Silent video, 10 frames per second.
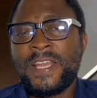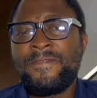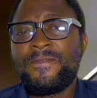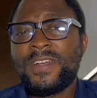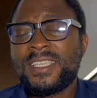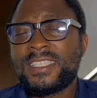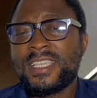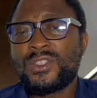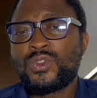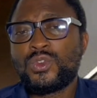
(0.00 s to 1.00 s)
The
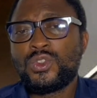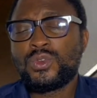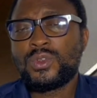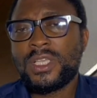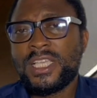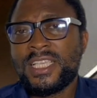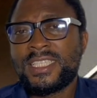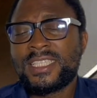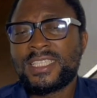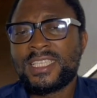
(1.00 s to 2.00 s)
first thing to do
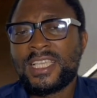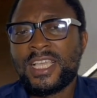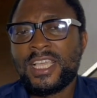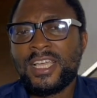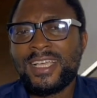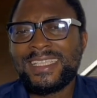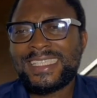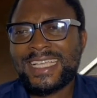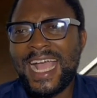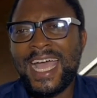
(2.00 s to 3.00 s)
is
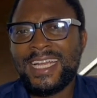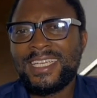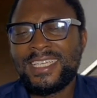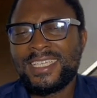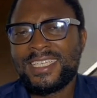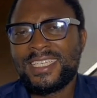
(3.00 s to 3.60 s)
scan